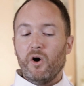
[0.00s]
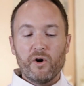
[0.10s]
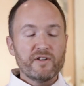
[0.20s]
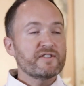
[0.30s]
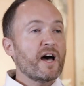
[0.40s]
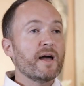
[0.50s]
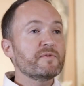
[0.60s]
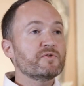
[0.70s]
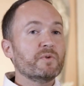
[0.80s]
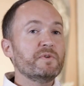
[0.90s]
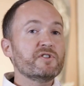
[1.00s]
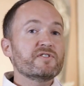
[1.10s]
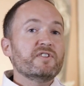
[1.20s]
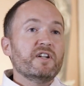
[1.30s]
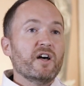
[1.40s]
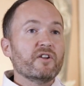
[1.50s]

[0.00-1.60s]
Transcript: or in times when we just didn't